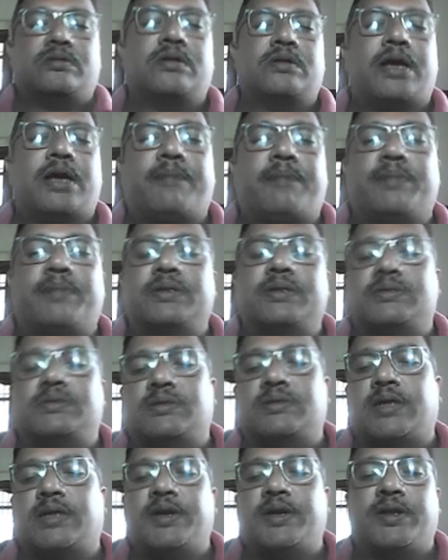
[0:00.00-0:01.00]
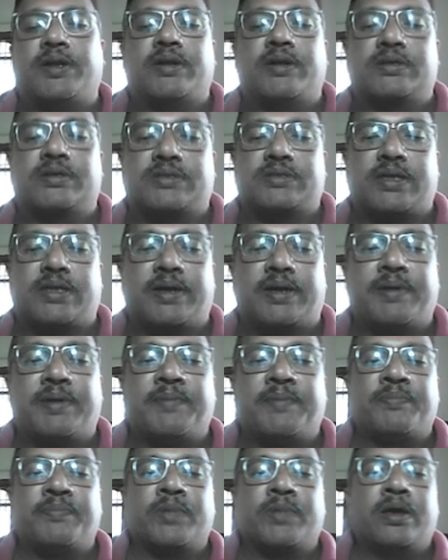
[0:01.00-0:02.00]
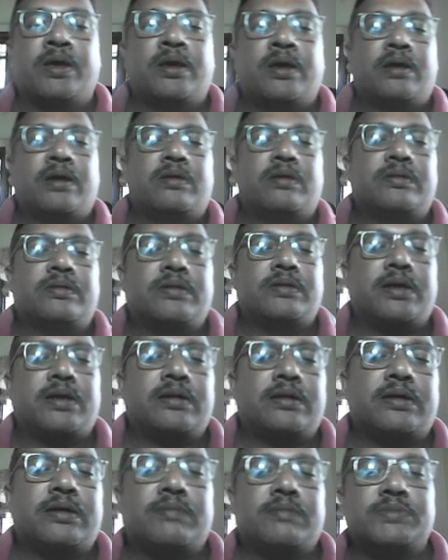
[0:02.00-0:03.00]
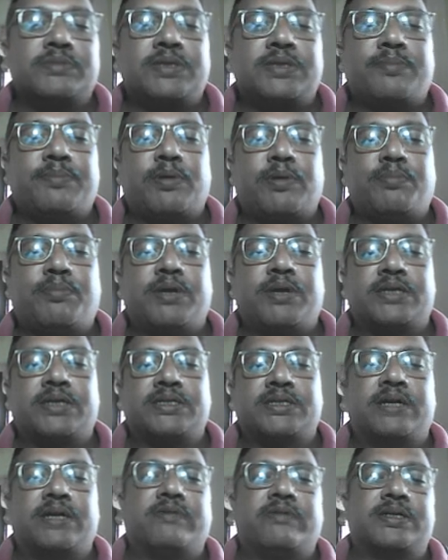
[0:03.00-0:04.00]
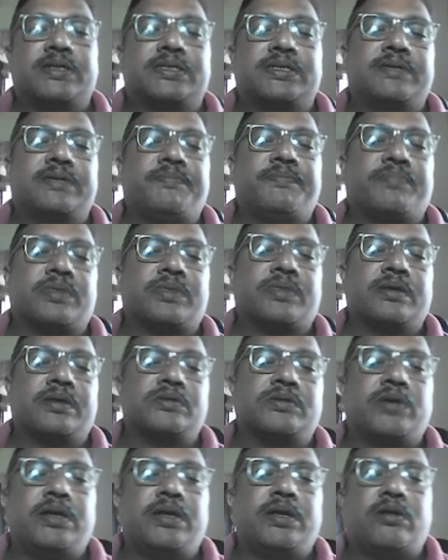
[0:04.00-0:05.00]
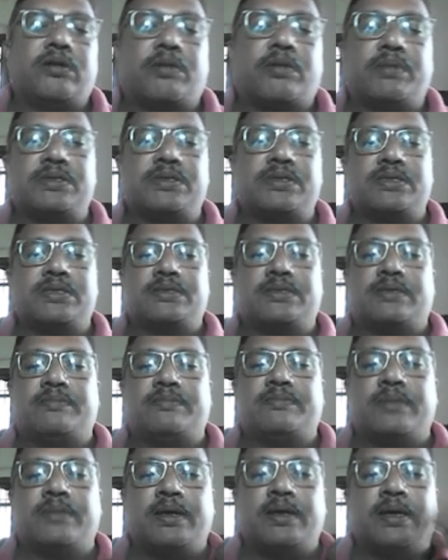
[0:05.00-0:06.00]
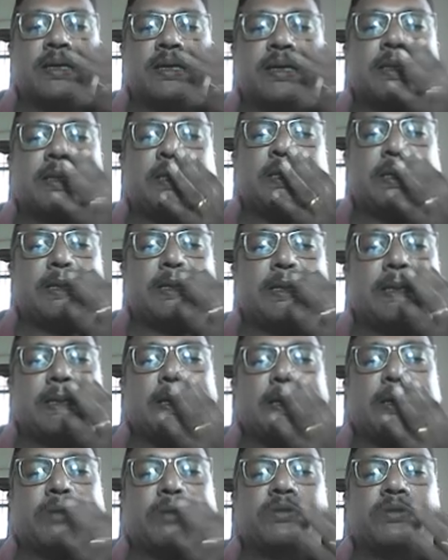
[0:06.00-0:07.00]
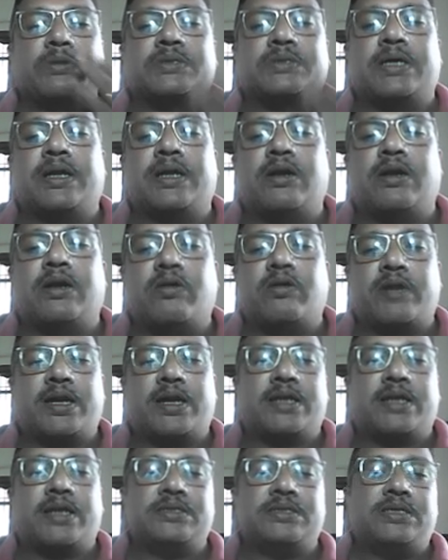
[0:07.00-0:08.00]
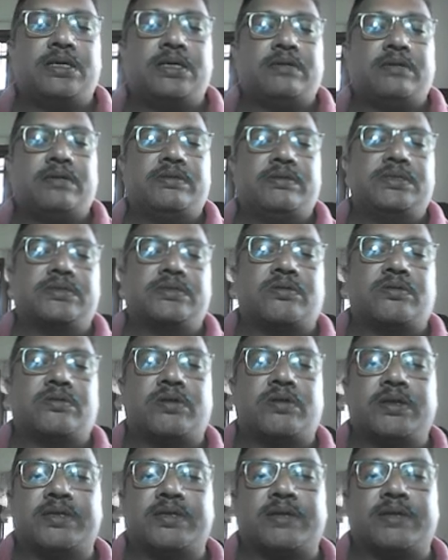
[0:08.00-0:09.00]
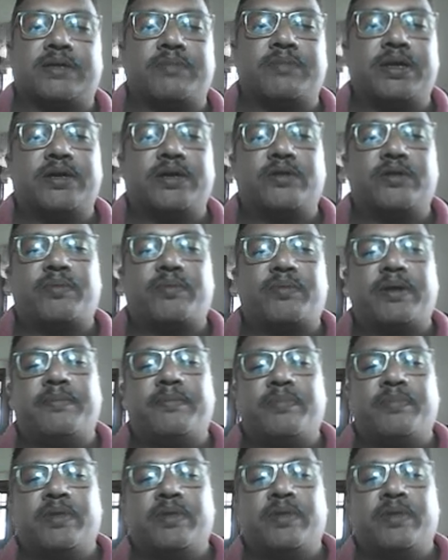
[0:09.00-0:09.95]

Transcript: happens continuously. Then comes the population inversion. So in normal system, the electrons are in lower energy, which is called the thermal equilibrium.